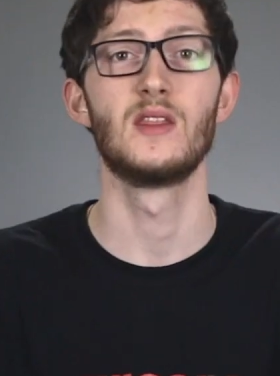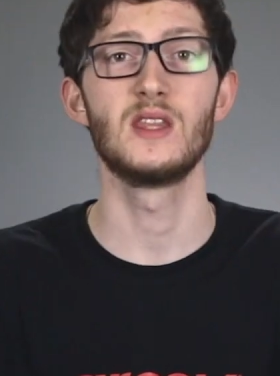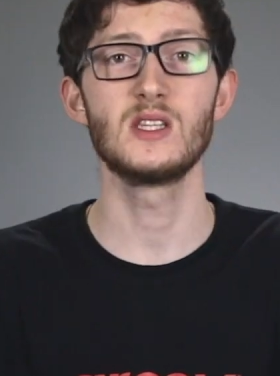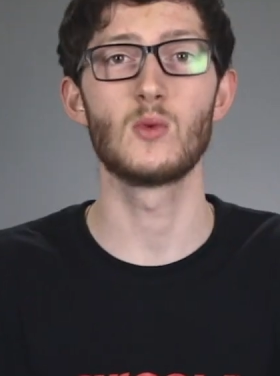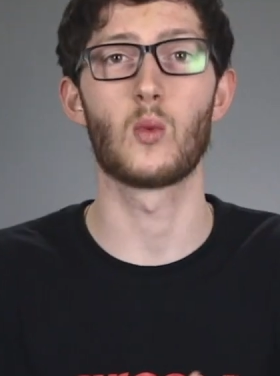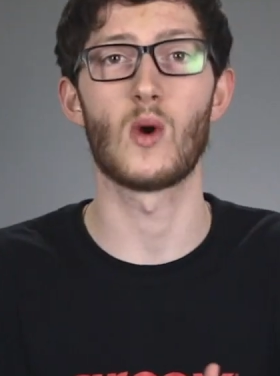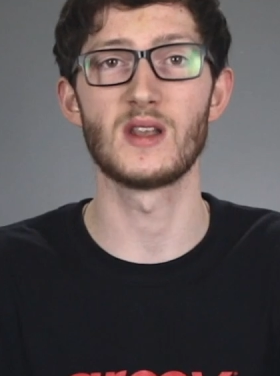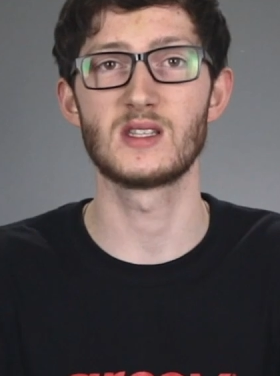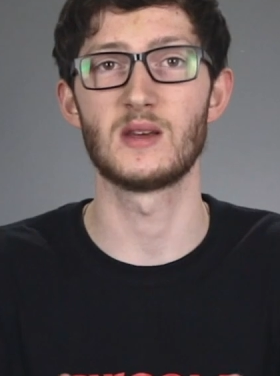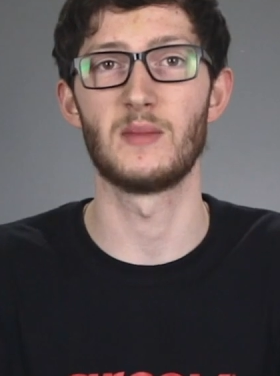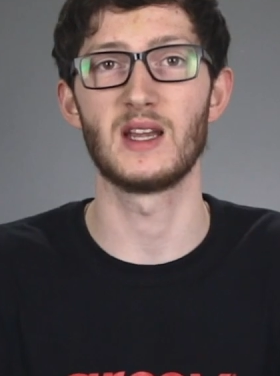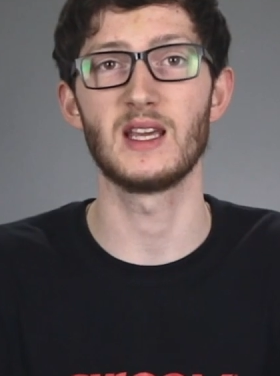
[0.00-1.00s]
This
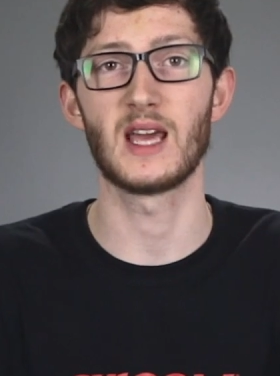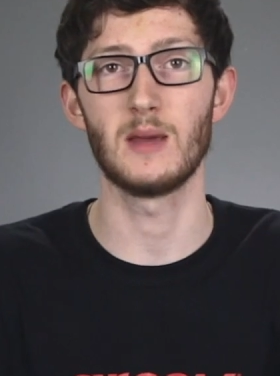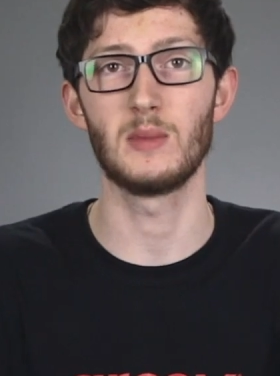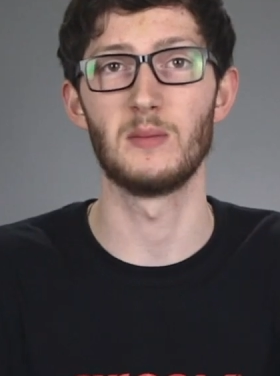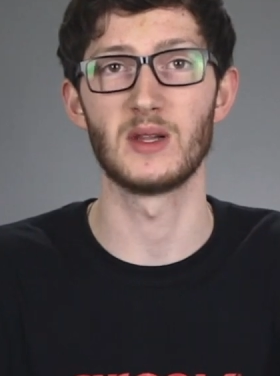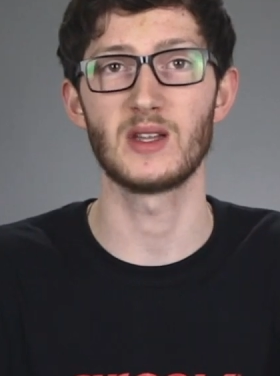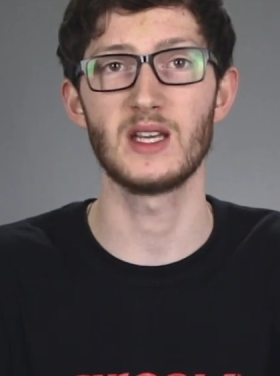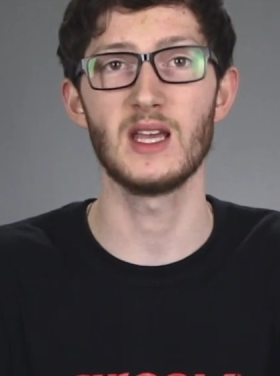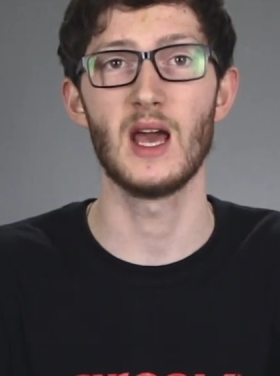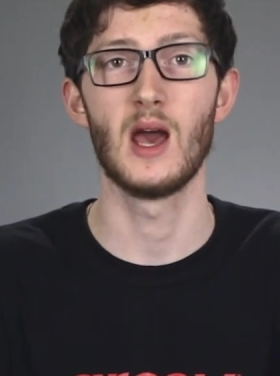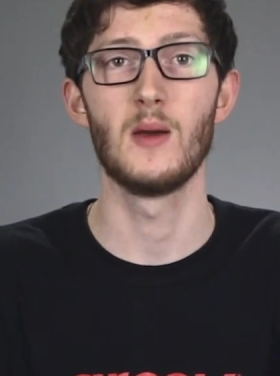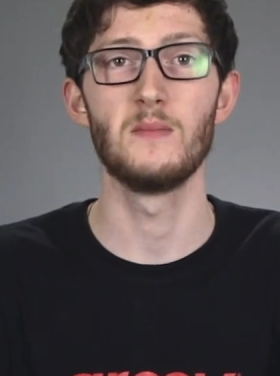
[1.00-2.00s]
one-to-many capability
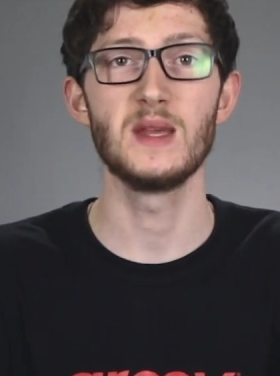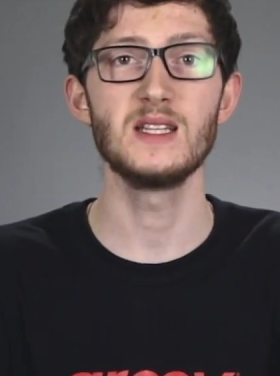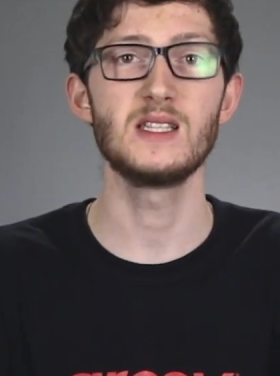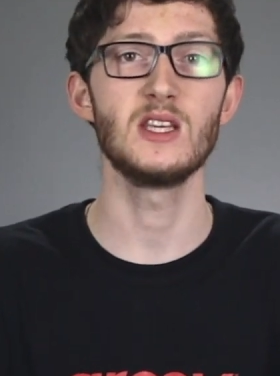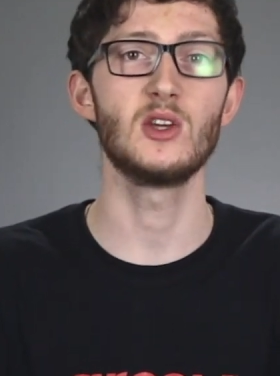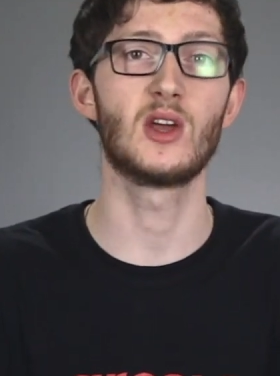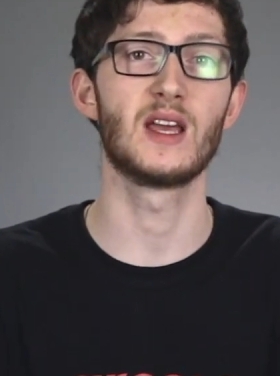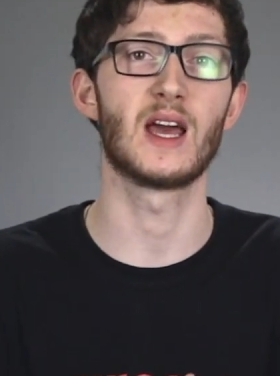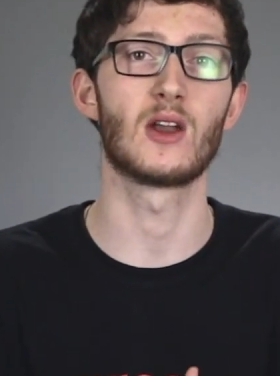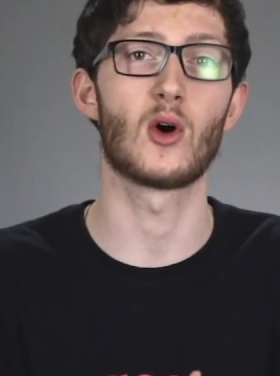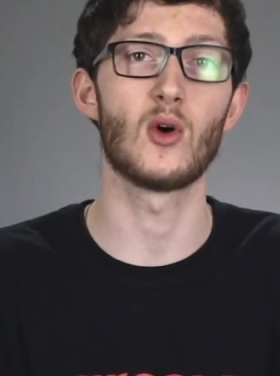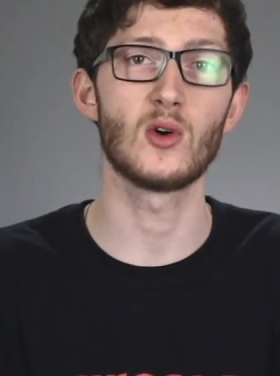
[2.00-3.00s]
means that you can
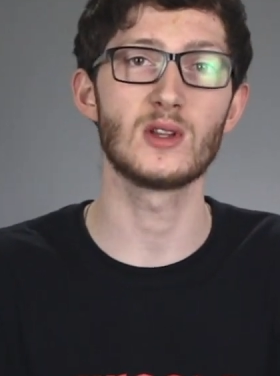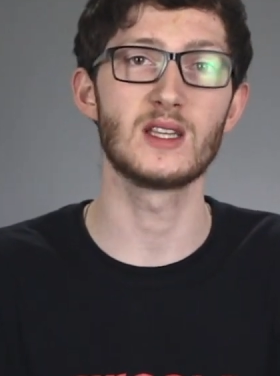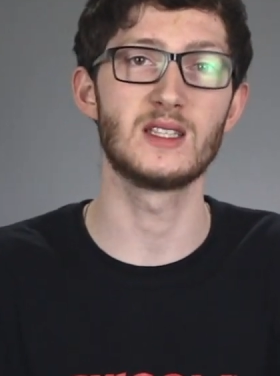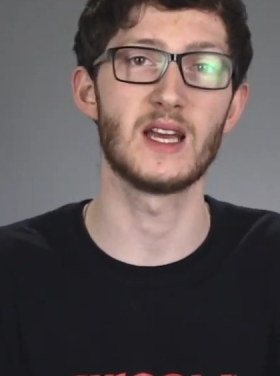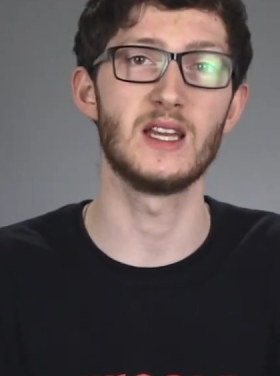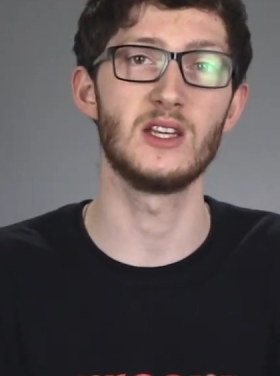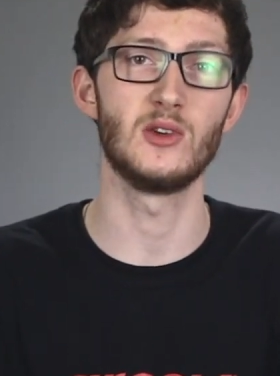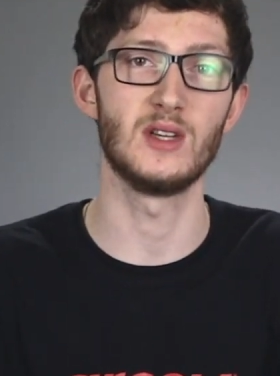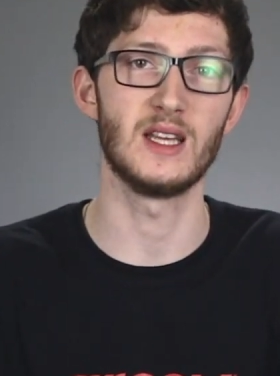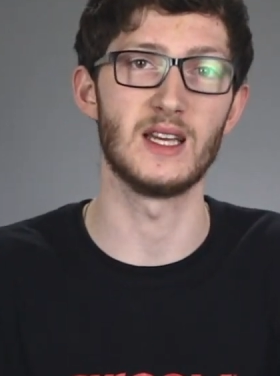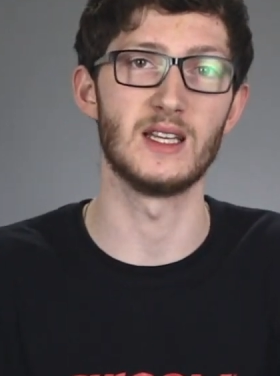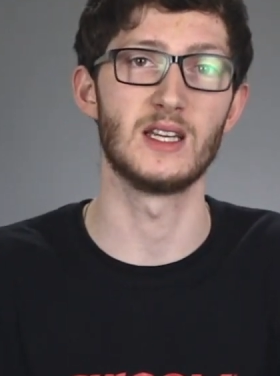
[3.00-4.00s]
get all the data you
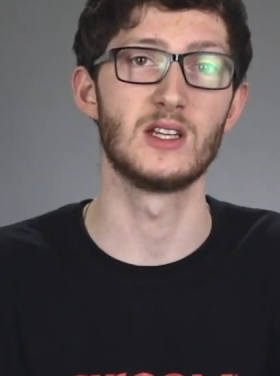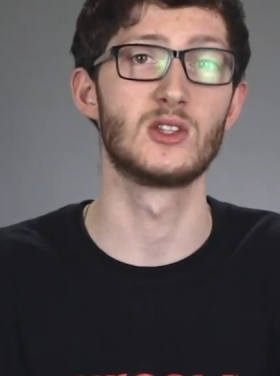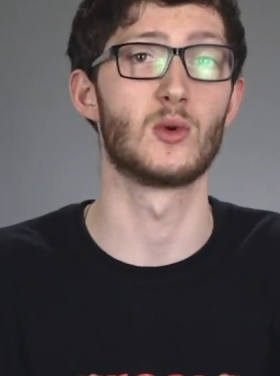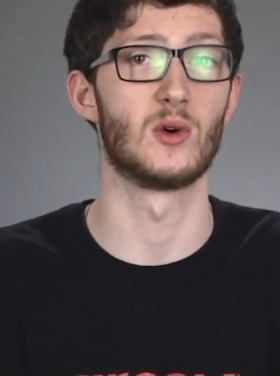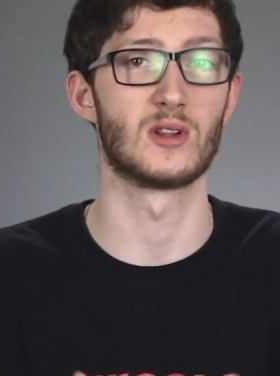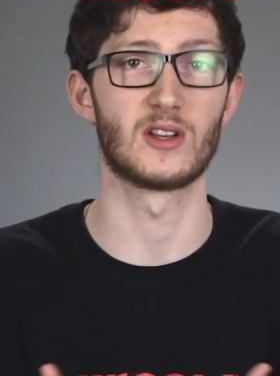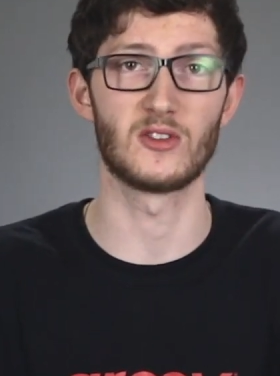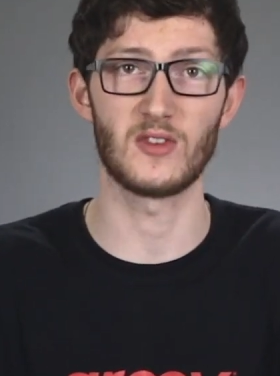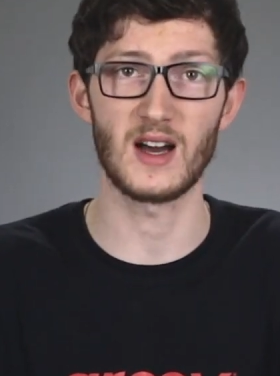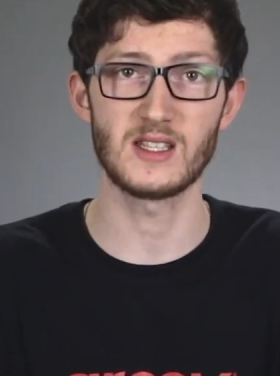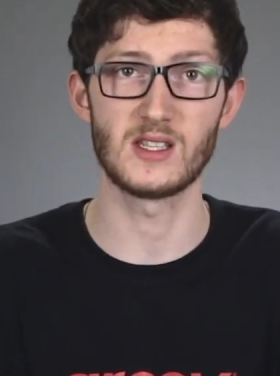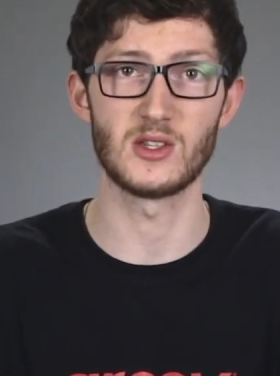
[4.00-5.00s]
need to all the
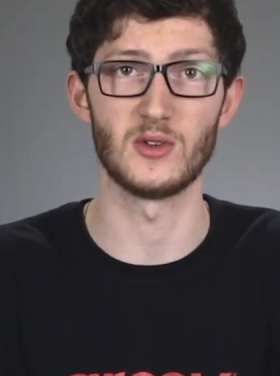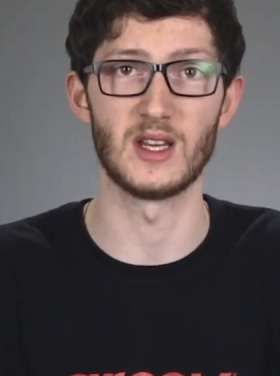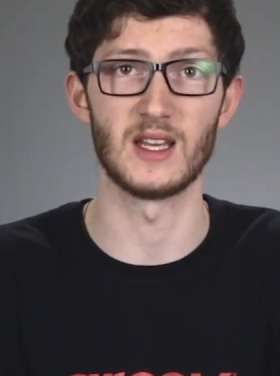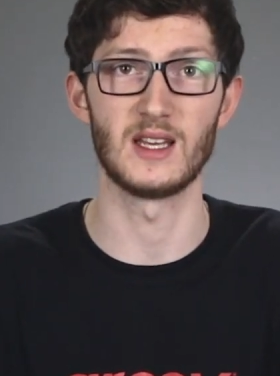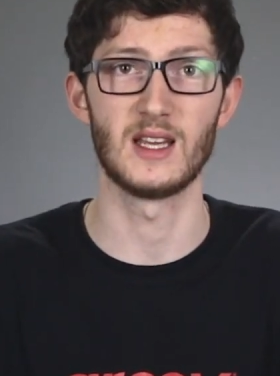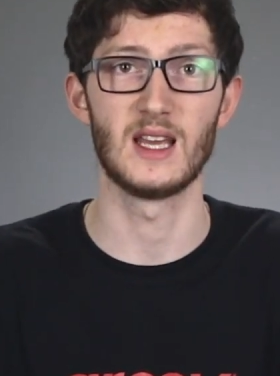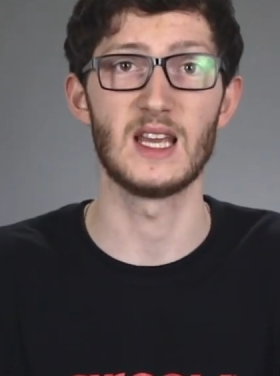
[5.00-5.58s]
devices you need,